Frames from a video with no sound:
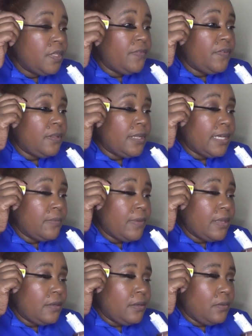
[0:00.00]
If you're like
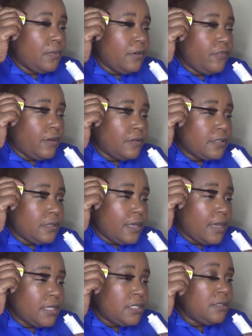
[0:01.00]
me and don't wear false
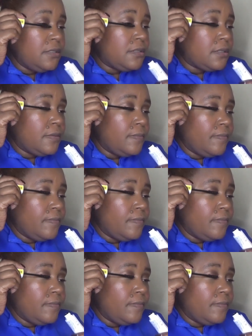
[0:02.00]
lashes.